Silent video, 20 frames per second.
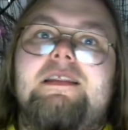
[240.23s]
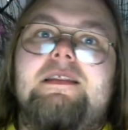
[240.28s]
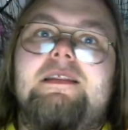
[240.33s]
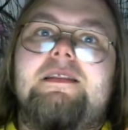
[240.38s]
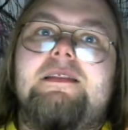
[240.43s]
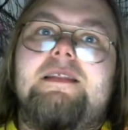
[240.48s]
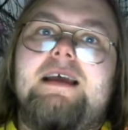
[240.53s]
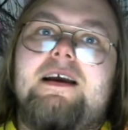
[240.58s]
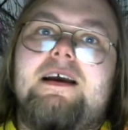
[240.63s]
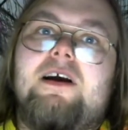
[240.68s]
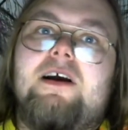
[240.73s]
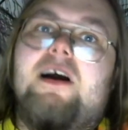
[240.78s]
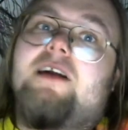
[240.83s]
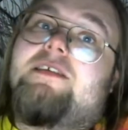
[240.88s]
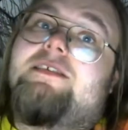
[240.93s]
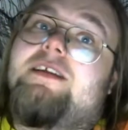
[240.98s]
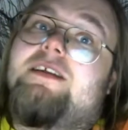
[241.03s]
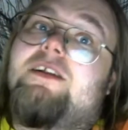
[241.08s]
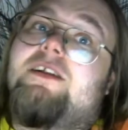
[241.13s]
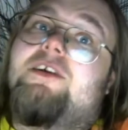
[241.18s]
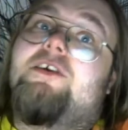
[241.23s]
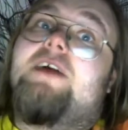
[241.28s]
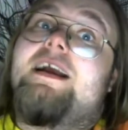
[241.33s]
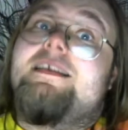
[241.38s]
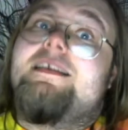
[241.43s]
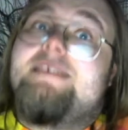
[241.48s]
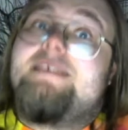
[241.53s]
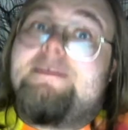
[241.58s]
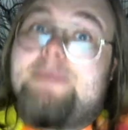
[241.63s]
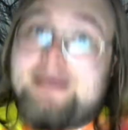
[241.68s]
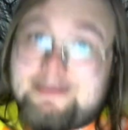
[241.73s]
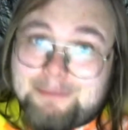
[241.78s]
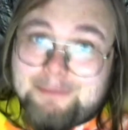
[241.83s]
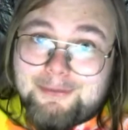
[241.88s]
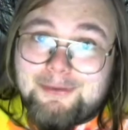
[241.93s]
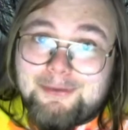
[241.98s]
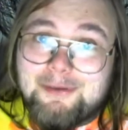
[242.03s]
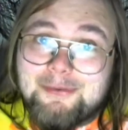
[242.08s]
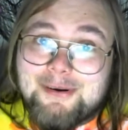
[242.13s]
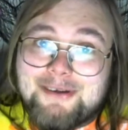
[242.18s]
There are still crazy
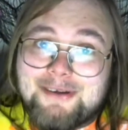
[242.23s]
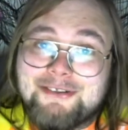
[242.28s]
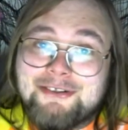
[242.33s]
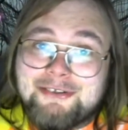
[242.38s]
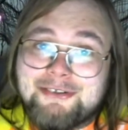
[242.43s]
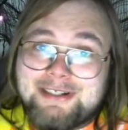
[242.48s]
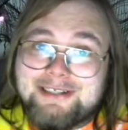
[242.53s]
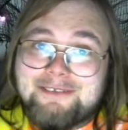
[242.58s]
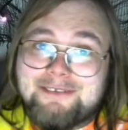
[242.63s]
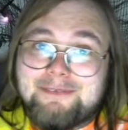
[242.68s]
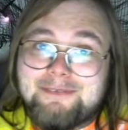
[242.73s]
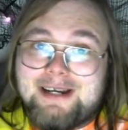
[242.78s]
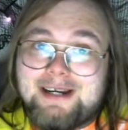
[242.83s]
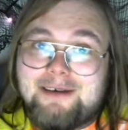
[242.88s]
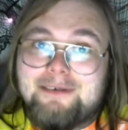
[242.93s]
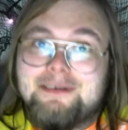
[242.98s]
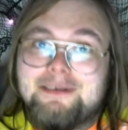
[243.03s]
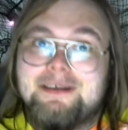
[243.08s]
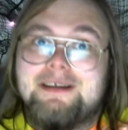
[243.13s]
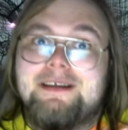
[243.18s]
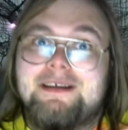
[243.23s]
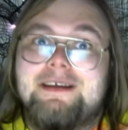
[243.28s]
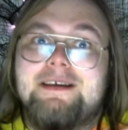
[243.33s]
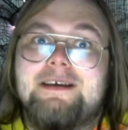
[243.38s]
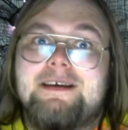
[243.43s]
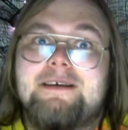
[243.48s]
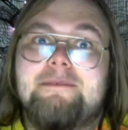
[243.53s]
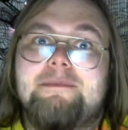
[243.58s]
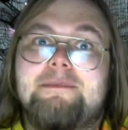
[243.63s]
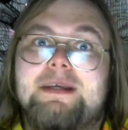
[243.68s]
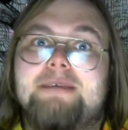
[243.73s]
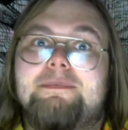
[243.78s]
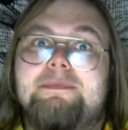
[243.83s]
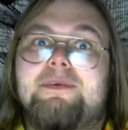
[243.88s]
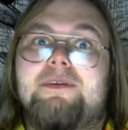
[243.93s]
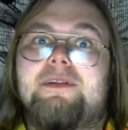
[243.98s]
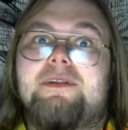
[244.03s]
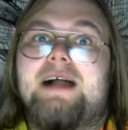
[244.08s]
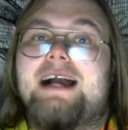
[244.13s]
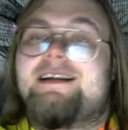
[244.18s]
people wandering around.
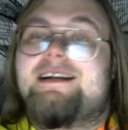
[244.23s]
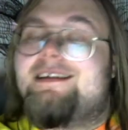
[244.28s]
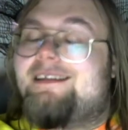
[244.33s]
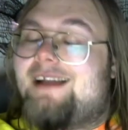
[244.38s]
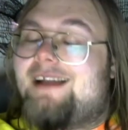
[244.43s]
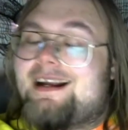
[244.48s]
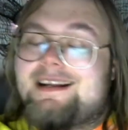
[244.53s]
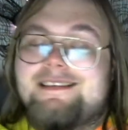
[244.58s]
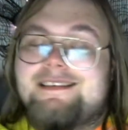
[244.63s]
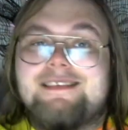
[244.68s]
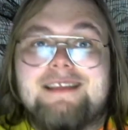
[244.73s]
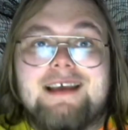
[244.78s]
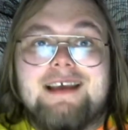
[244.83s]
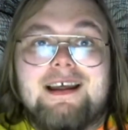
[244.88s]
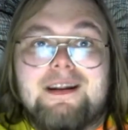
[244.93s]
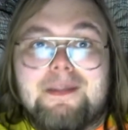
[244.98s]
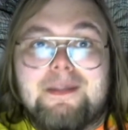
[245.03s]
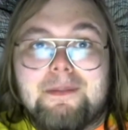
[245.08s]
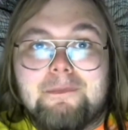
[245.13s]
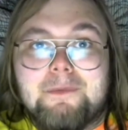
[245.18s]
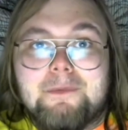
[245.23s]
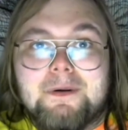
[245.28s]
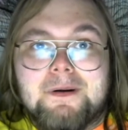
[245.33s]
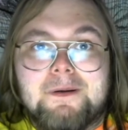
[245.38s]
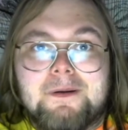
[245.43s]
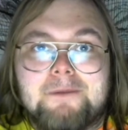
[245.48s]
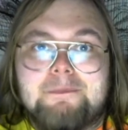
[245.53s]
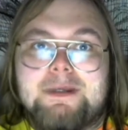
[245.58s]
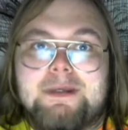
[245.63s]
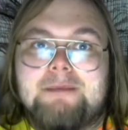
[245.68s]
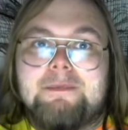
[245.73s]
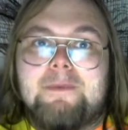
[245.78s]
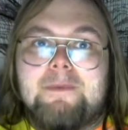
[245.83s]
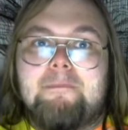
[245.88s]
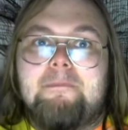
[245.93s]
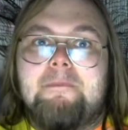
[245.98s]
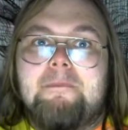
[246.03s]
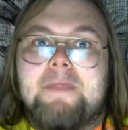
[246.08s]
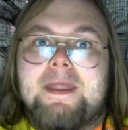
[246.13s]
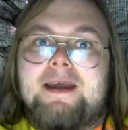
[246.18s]
People acting like it's the end of the world. People,
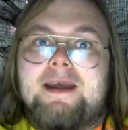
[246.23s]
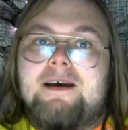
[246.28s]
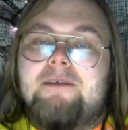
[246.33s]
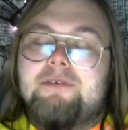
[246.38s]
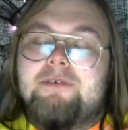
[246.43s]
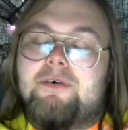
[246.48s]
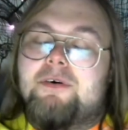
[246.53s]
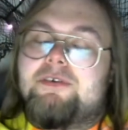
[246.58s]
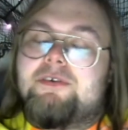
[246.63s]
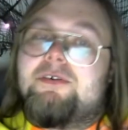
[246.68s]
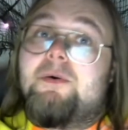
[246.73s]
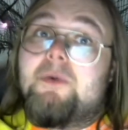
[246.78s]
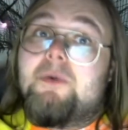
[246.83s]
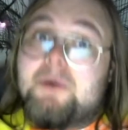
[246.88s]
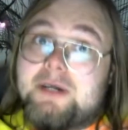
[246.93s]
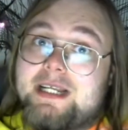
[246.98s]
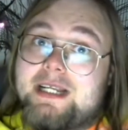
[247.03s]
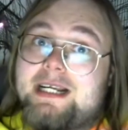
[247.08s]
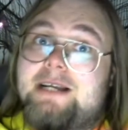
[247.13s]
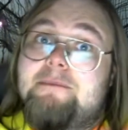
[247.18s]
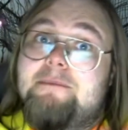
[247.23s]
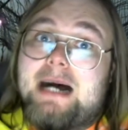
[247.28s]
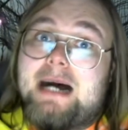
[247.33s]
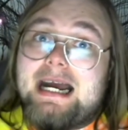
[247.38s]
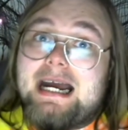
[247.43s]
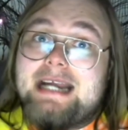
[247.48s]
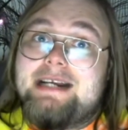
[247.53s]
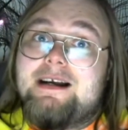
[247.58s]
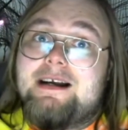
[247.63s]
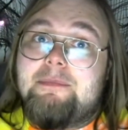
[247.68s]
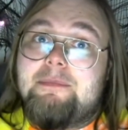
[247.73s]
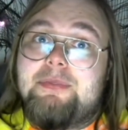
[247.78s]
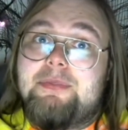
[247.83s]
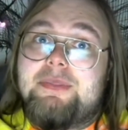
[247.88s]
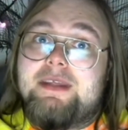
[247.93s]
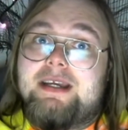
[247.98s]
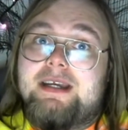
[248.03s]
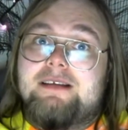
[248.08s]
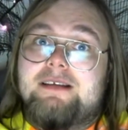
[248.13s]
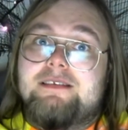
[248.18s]
of course, hoarding and buying up
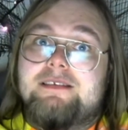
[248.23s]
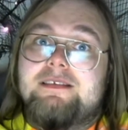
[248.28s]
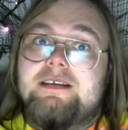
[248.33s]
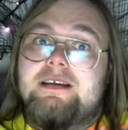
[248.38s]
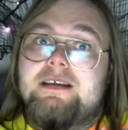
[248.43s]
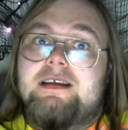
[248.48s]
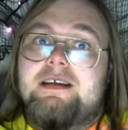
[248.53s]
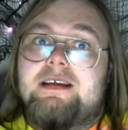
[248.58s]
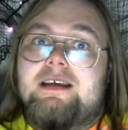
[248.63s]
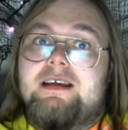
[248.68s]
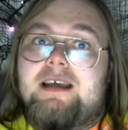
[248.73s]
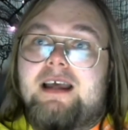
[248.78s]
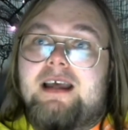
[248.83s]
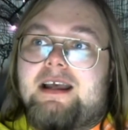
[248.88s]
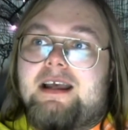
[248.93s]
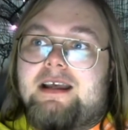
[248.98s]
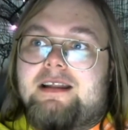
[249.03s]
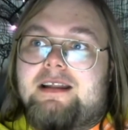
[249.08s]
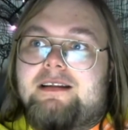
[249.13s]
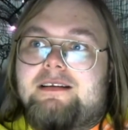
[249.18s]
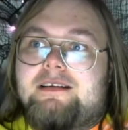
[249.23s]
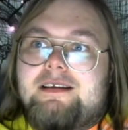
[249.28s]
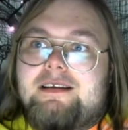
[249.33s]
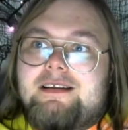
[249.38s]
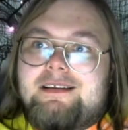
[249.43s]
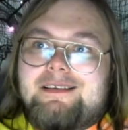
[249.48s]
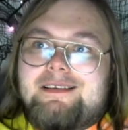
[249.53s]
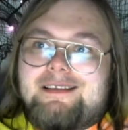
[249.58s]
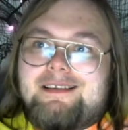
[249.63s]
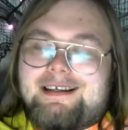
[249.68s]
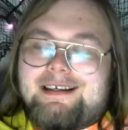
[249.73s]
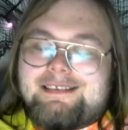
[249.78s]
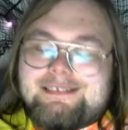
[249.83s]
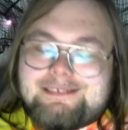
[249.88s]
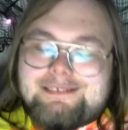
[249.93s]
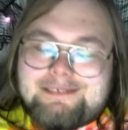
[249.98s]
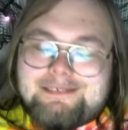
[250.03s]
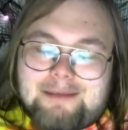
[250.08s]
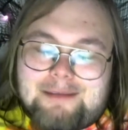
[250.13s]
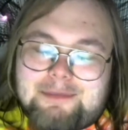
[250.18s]
things. And, like,
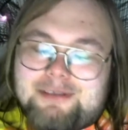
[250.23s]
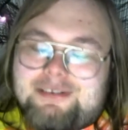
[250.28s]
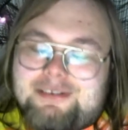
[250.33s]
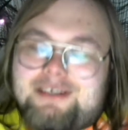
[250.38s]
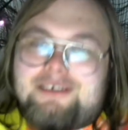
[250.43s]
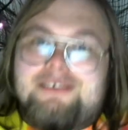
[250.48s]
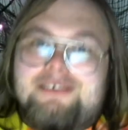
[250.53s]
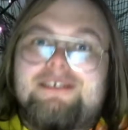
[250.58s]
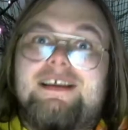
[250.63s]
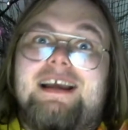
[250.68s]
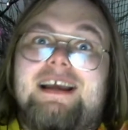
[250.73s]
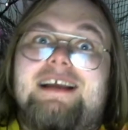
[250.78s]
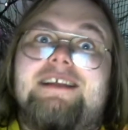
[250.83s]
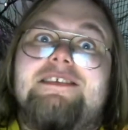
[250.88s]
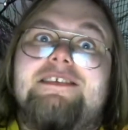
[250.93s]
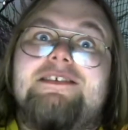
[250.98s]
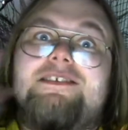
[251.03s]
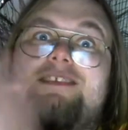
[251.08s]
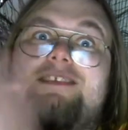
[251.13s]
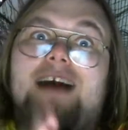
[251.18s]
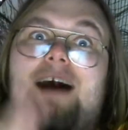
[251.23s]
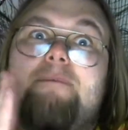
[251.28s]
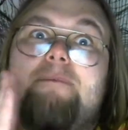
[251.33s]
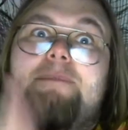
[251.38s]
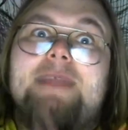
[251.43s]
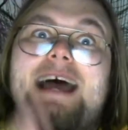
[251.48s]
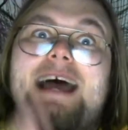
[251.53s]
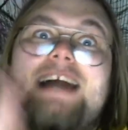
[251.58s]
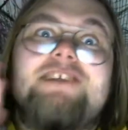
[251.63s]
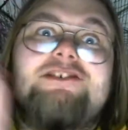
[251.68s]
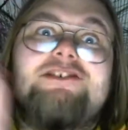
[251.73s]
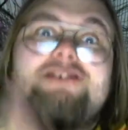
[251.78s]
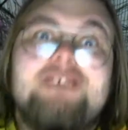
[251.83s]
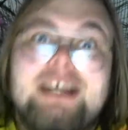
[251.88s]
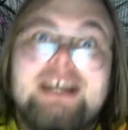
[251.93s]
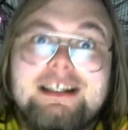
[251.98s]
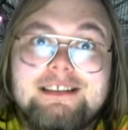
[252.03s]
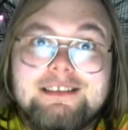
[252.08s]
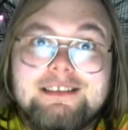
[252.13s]
I'm just here to say, stop that shit.